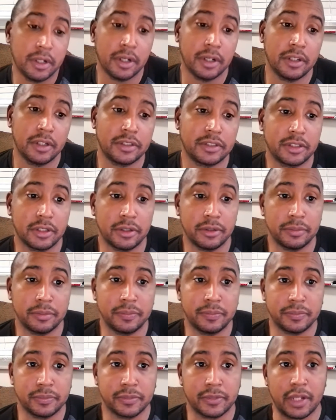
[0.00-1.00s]
So
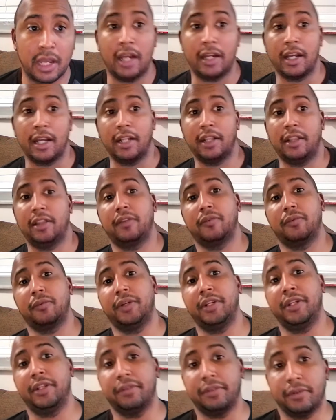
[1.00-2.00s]
I got
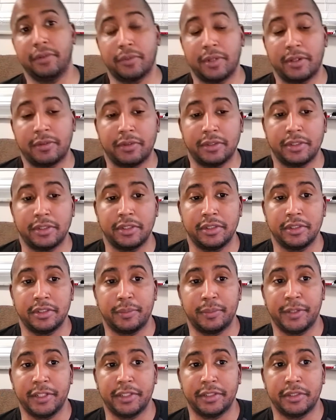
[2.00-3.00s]
3 different references to
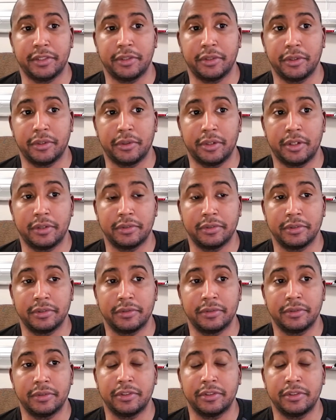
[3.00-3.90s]
basically go off of.